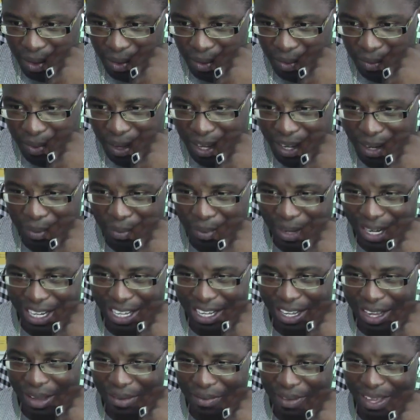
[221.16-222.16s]
buddy, buddy,
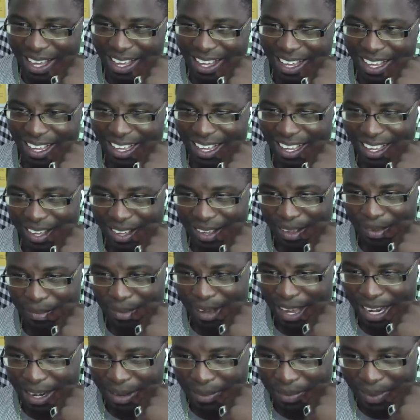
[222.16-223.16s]
come here.
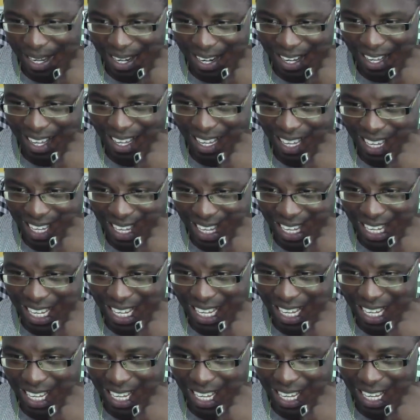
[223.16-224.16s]
Buddy, buddy,
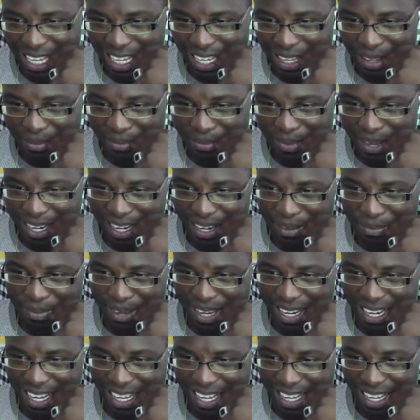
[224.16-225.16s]
Buddy,
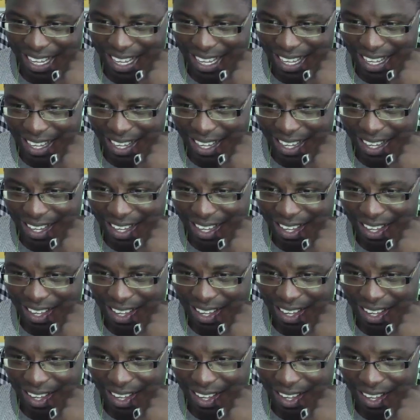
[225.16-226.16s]
buddy. There was, there
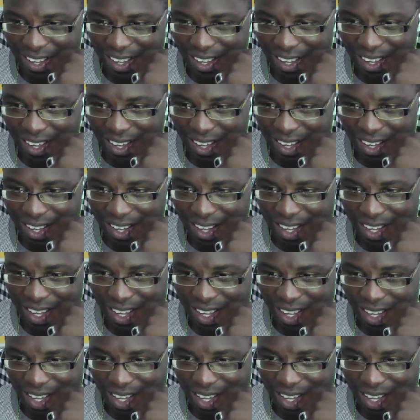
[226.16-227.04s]
was two. There was two then.